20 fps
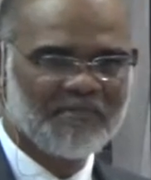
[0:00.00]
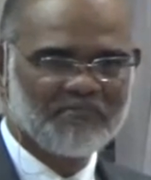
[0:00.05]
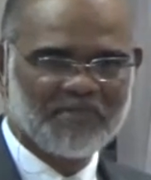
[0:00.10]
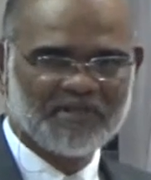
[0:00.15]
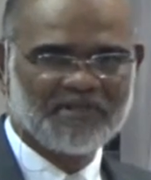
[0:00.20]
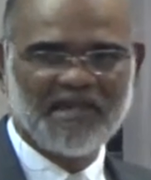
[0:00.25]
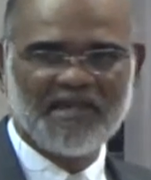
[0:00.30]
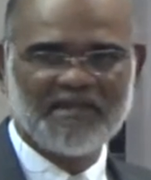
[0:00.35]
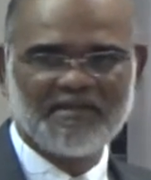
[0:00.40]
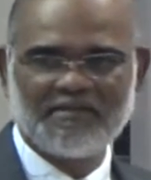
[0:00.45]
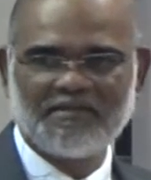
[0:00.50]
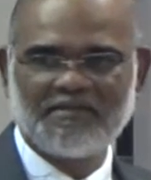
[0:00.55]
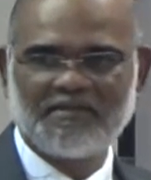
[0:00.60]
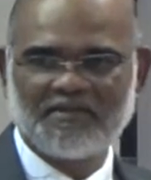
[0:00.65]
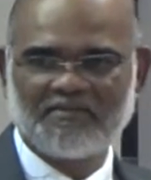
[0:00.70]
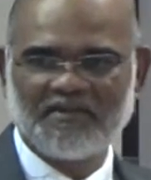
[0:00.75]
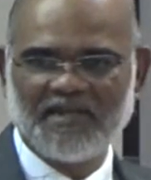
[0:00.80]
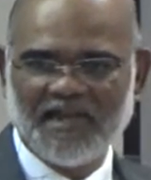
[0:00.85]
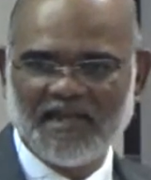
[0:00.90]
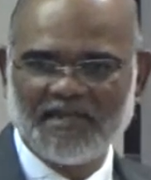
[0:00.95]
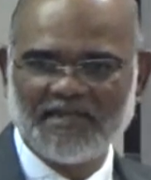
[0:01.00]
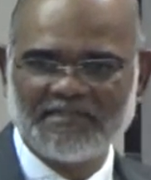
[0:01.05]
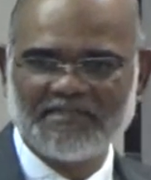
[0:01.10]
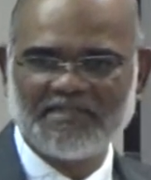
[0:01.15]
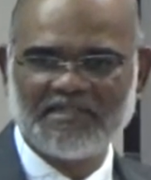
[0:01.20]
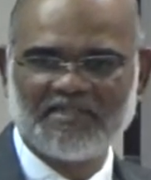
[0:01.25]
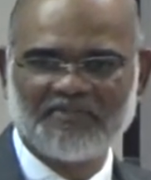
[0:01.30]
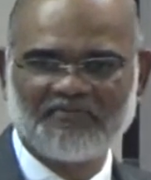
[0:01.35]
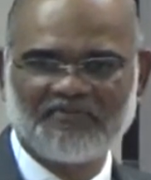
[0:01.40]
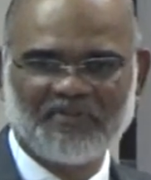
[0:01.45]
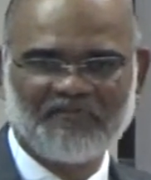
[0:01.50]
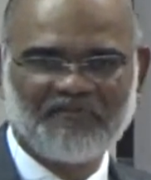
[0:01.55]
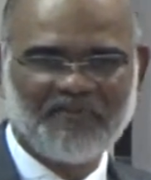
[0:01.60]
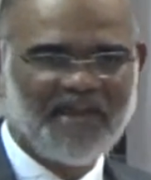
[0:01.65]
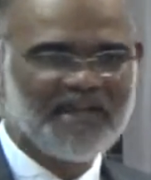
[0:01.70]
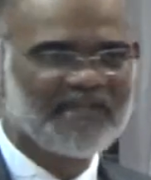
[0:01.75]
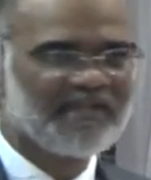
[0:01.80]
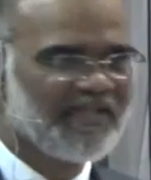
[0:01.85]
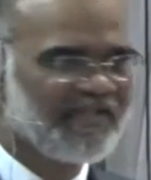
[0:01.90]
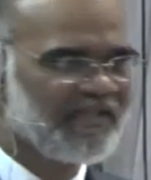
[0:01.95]
but then the reality of the
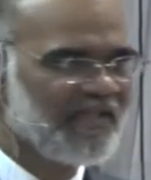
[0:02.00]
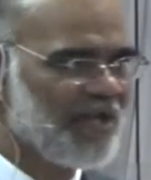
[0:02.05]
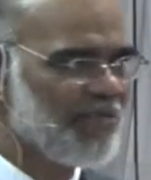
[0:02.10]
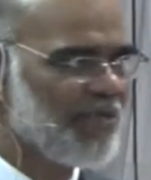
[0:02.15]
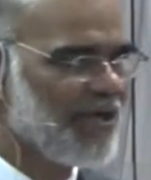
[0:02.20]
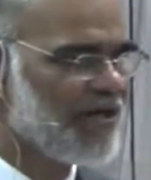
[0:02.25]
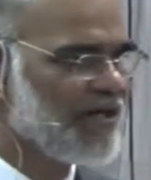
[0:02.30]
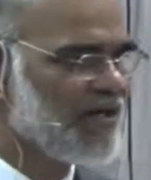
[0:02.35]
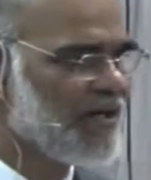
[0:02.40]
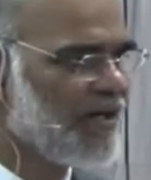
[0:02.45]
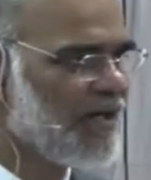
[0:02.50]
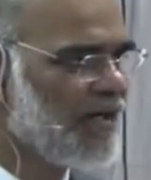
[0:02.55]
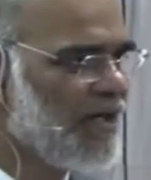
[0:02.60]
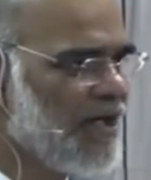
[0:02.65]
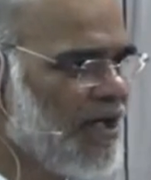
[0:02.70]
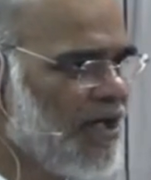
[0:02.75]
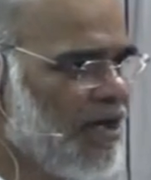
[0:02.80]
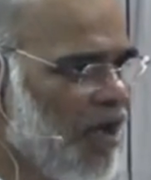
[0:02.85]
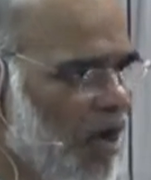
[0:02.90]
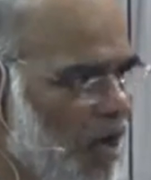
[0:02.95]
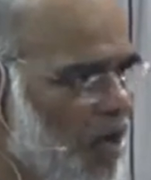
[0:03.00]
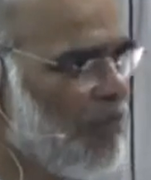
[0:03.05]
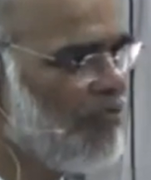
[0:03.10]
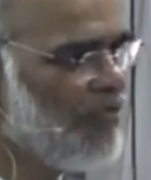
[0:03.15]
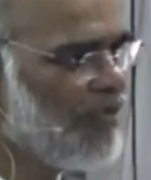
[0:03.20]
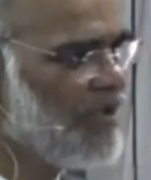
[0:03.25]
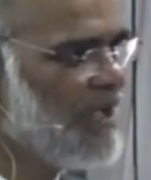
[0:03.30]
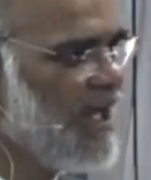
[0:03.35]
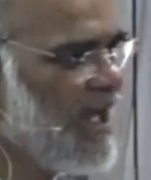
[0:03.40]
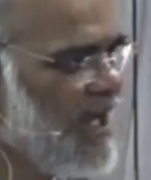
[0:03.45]
fact that they were in a home for the